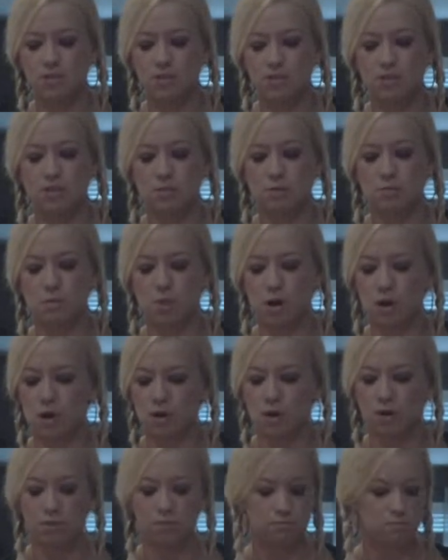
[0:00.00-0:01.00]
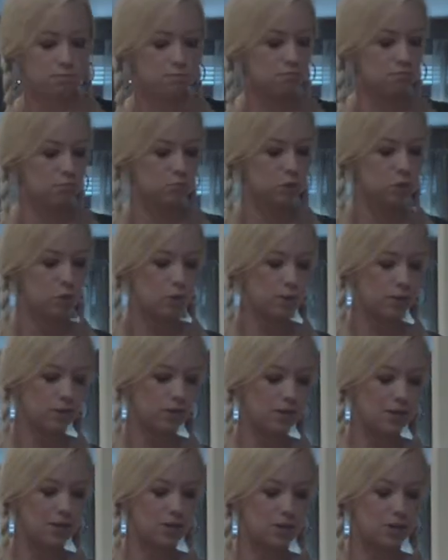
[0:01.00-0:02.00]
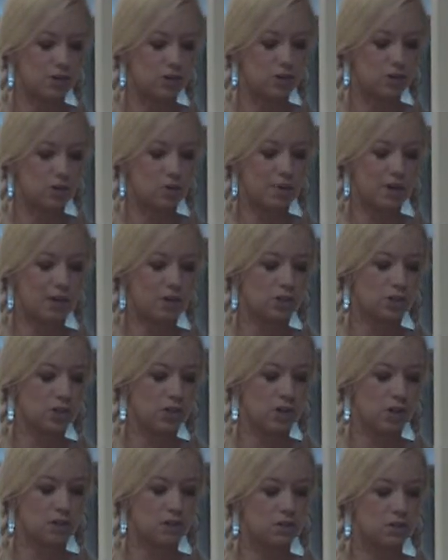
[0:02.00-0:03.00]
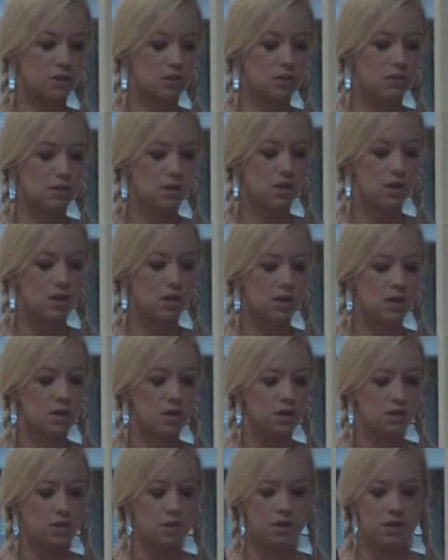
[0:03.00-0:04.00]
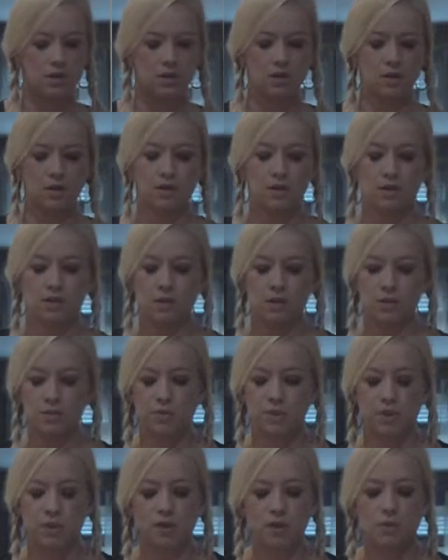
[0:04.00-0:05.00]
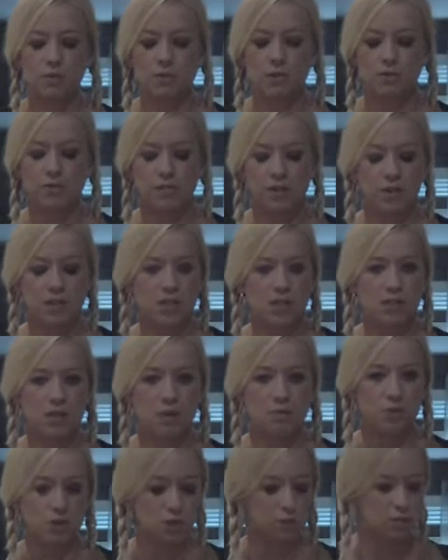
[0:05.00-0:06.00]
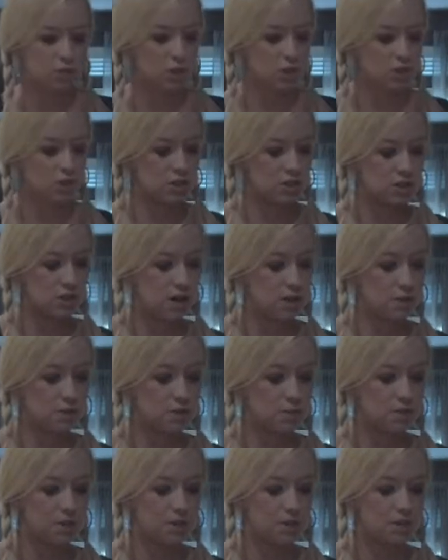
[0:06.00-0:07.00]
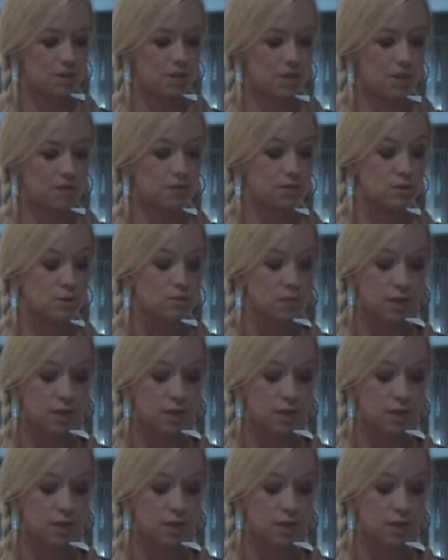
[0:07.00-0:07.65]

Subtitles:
small 1/4-inch square chunks. You really don't want to fill these up too much to start with because we have so